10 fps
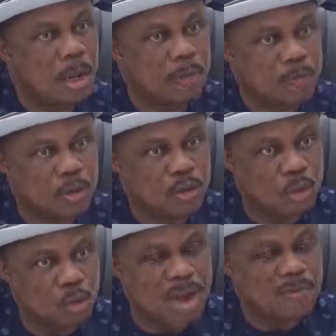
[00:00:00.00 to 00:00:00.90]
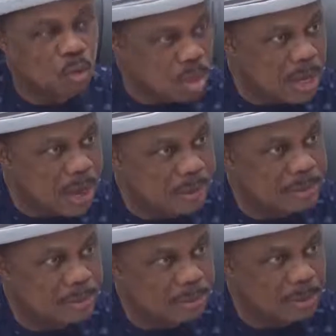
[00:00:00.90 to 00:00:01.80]
Of course, they'll have water,
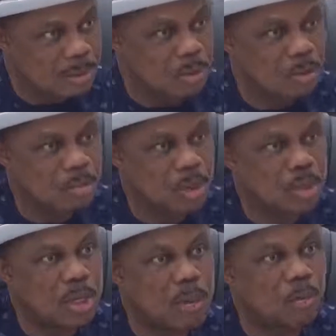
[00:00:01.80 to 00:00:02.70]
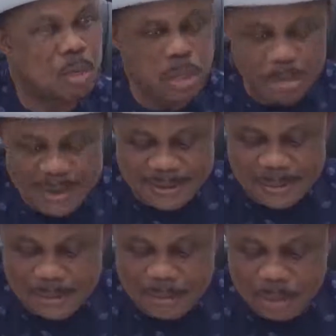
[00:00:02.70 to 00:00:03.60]
you know, but we need
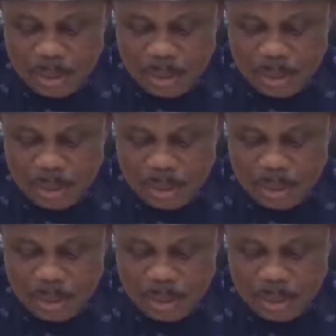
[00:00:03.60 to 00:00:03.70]
medicine.